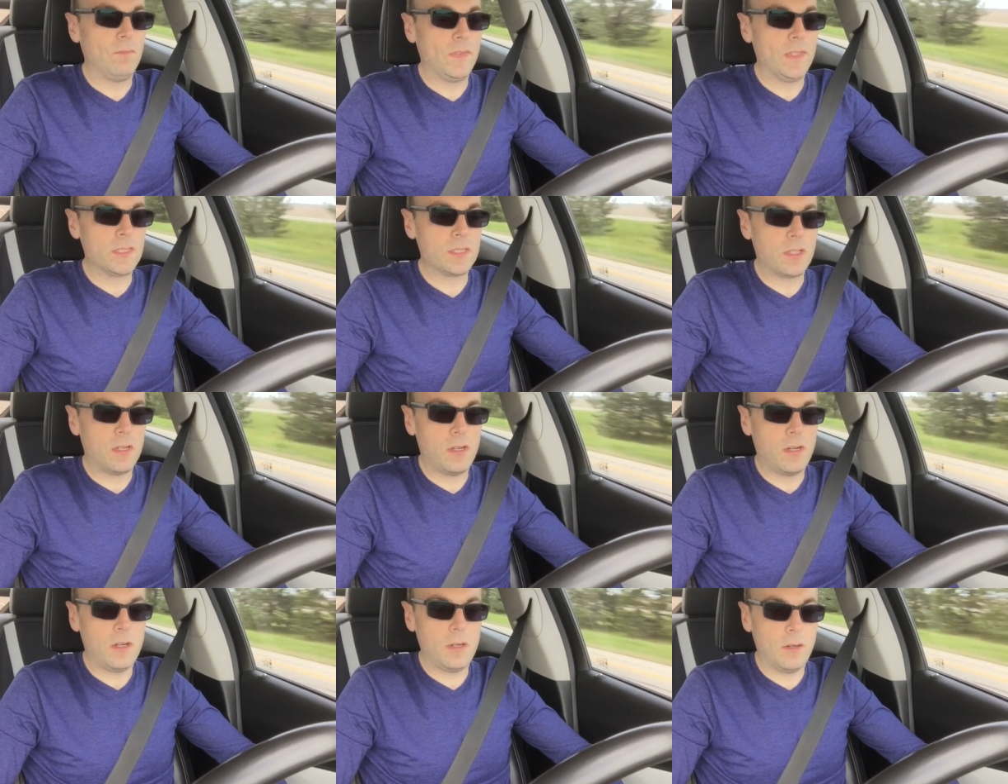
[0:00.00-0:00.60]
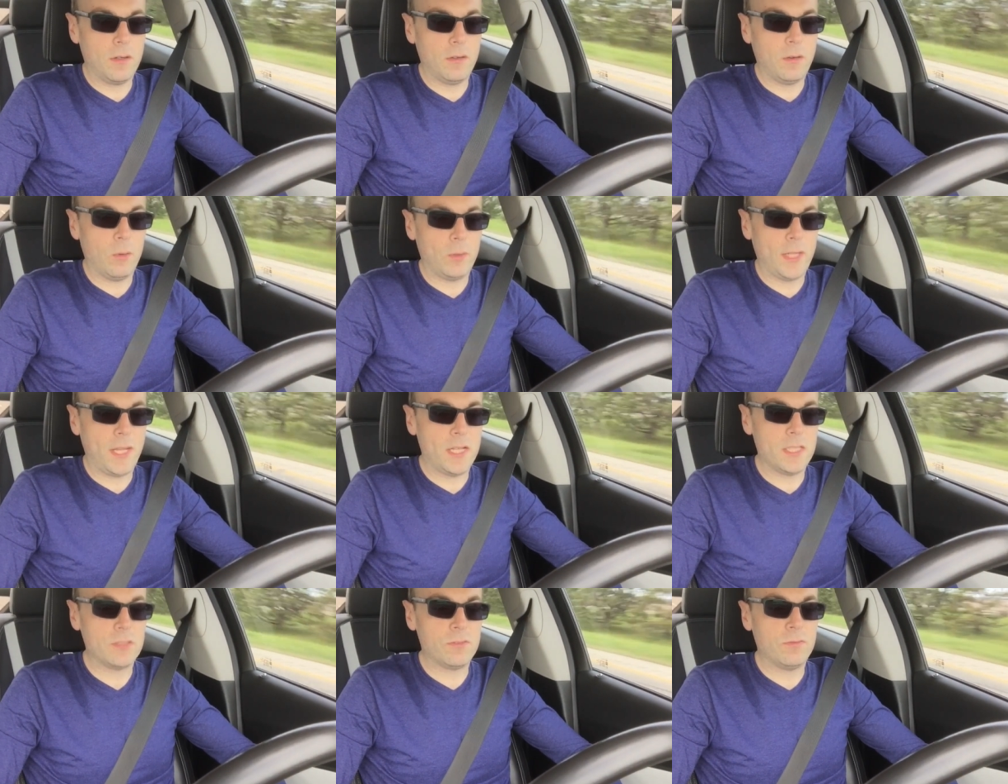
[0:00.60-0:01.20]
This car
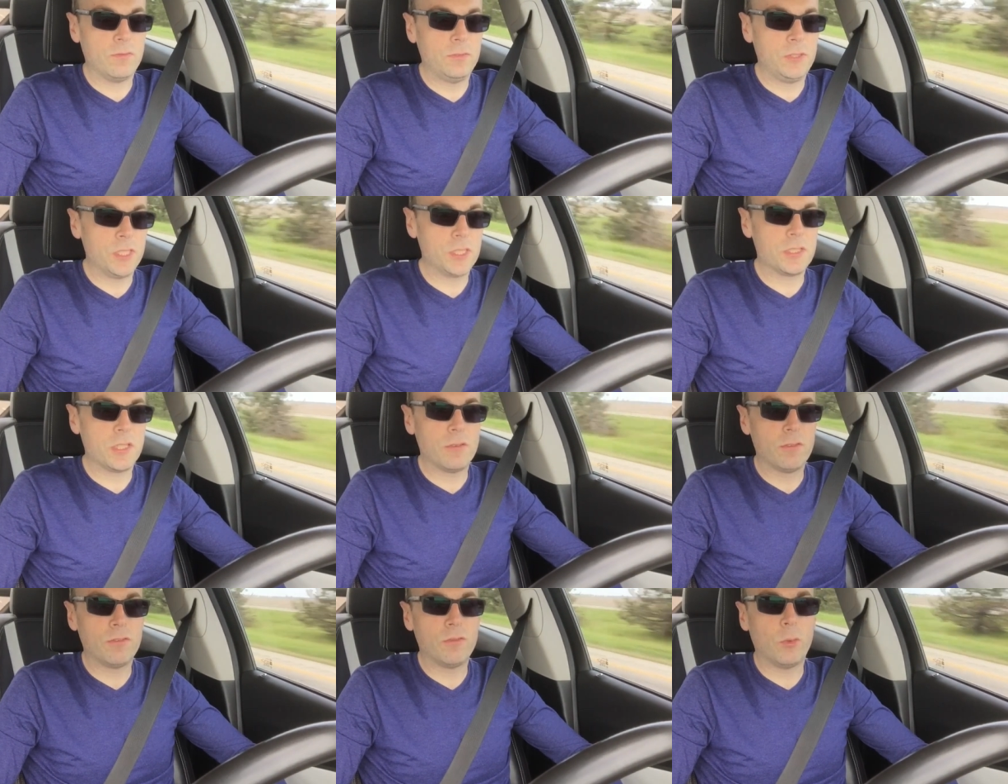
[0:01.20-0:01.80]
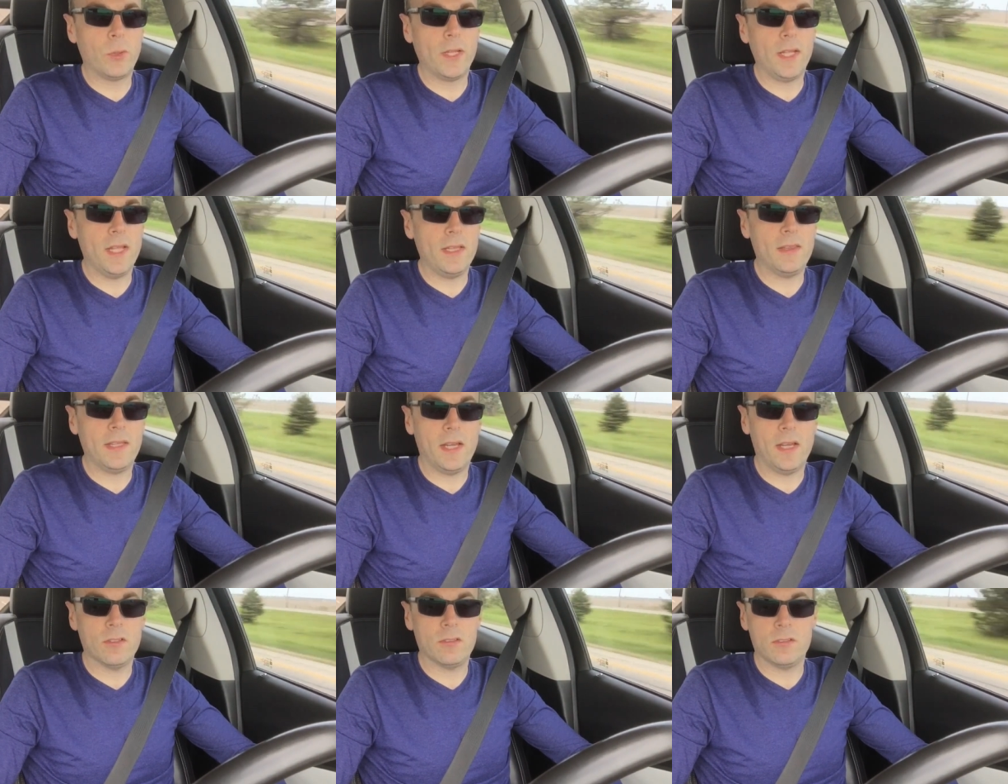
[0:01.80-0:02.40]
only has just over
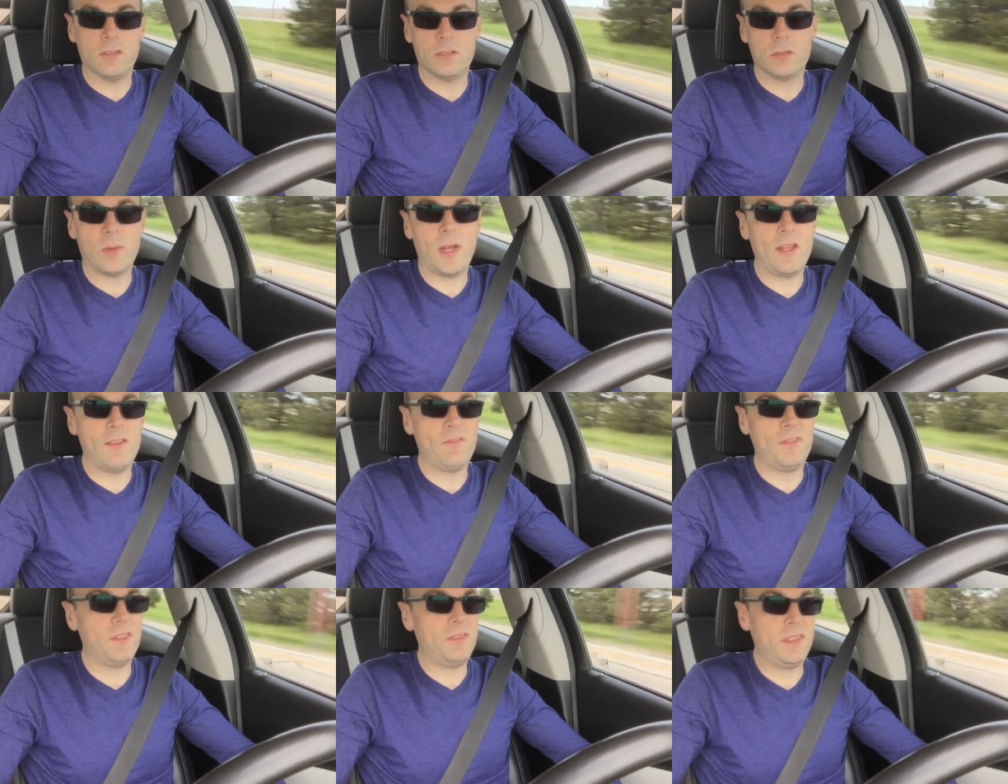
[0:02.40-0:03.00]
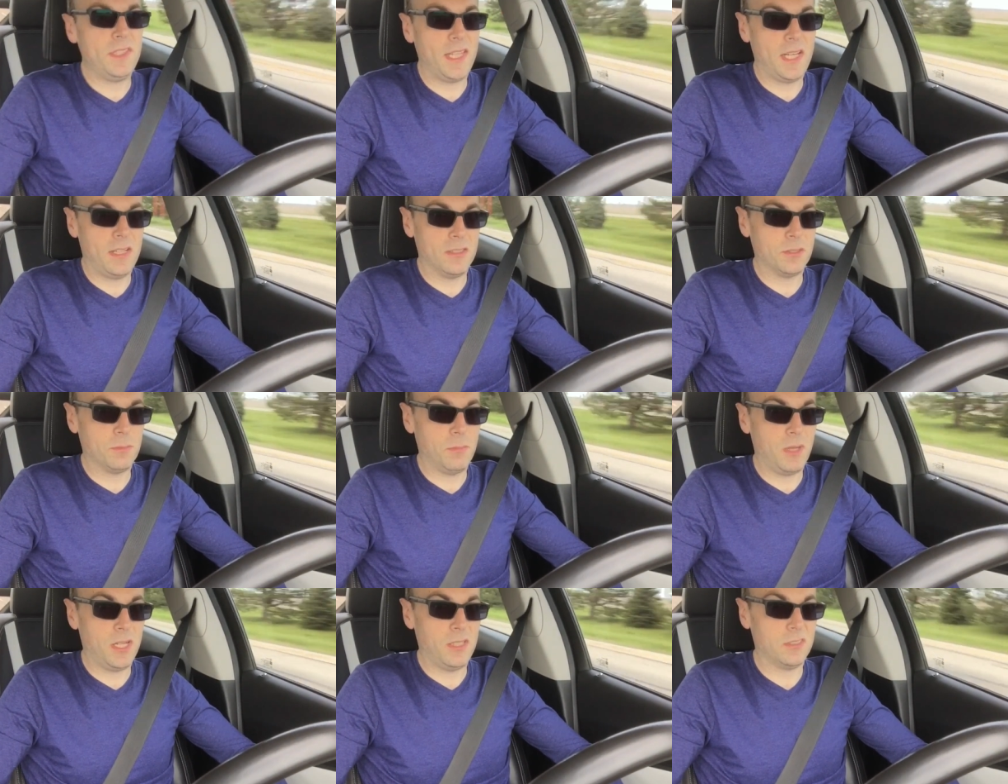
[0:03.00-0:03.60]
48,000, so I have
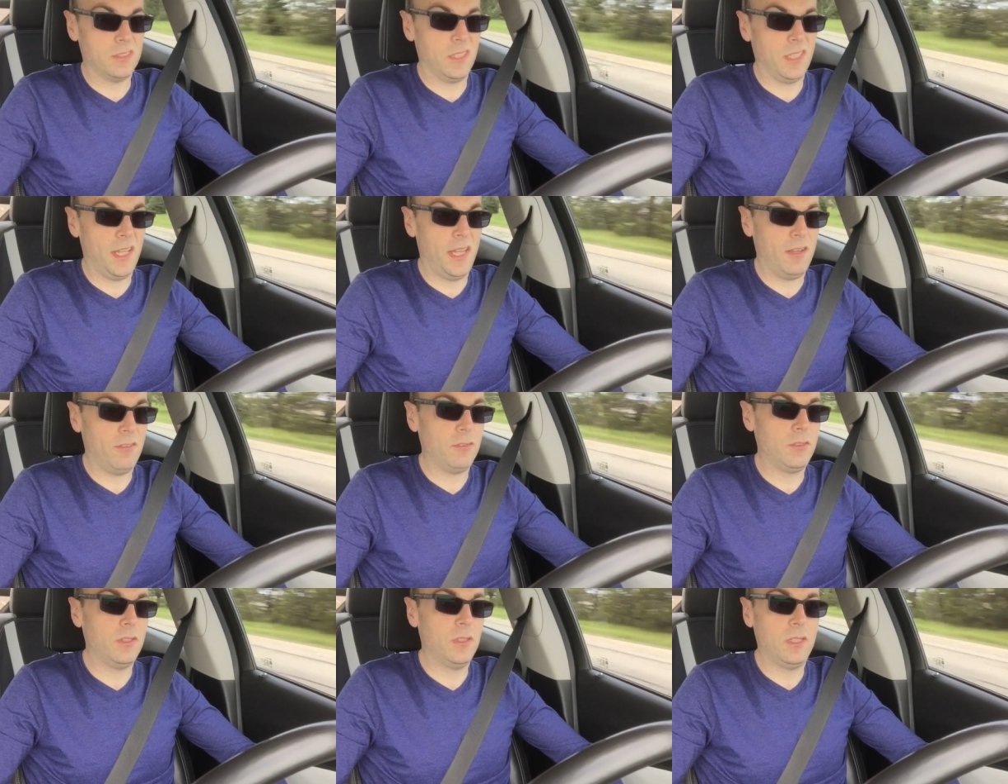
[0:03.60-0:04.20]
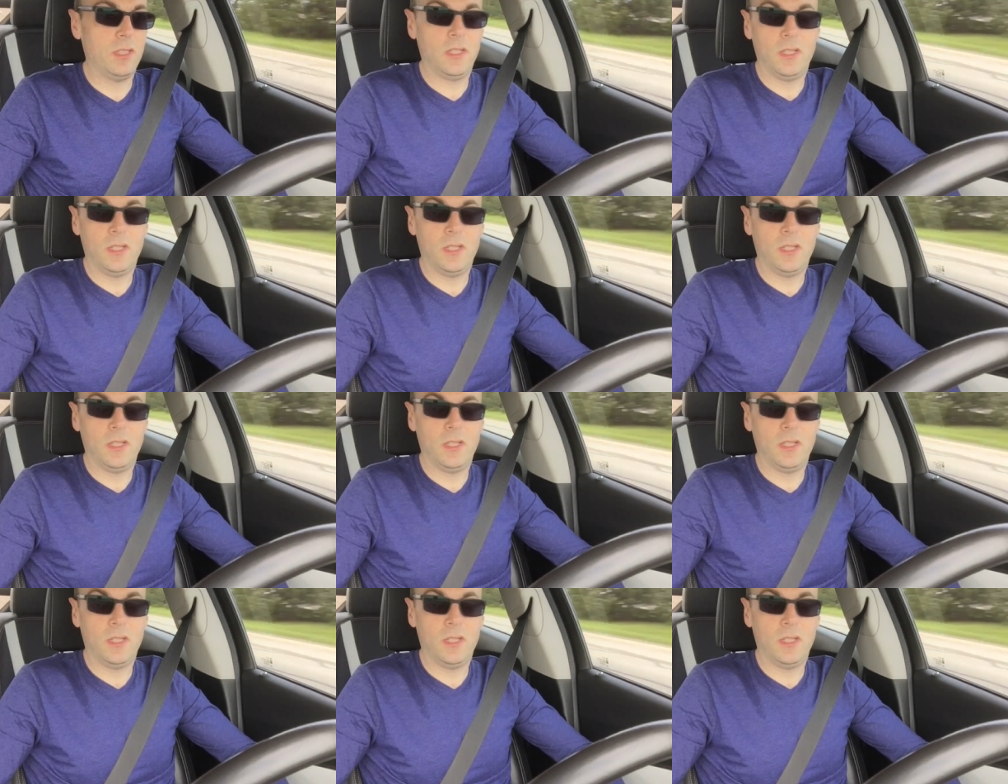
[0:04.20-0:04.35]
50,000 miles left